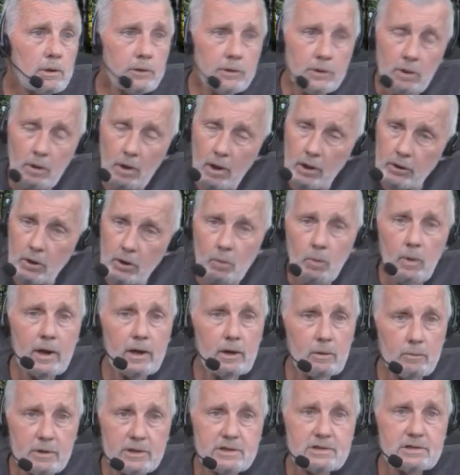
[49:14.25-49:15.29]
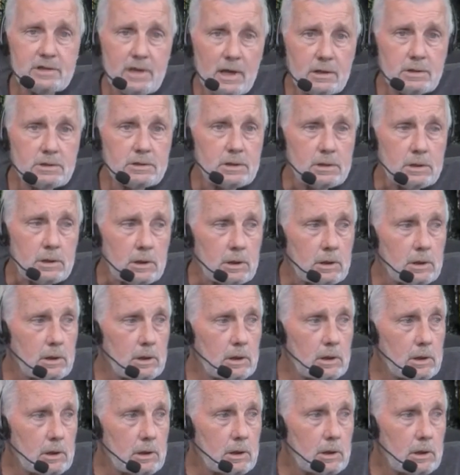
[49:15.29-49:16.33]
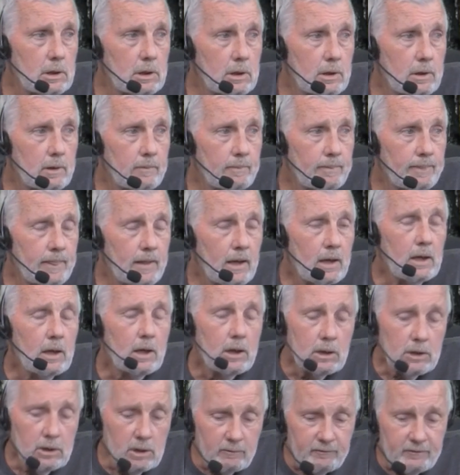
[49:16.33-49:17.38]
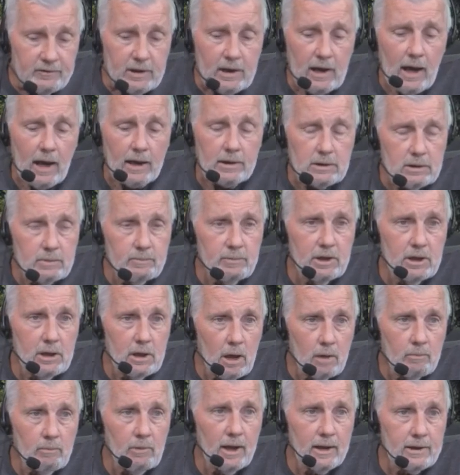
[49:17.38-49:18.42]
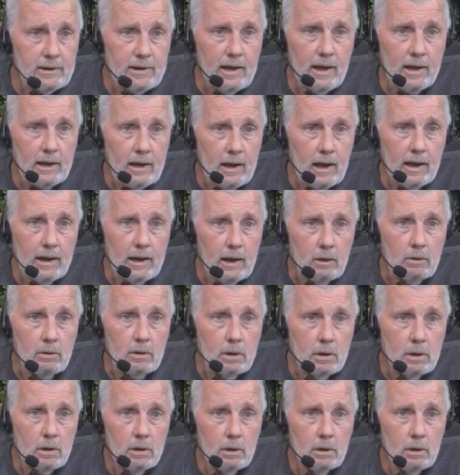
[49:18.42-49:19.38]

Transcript: They're on their way to extinction. You've got to become like that coyote.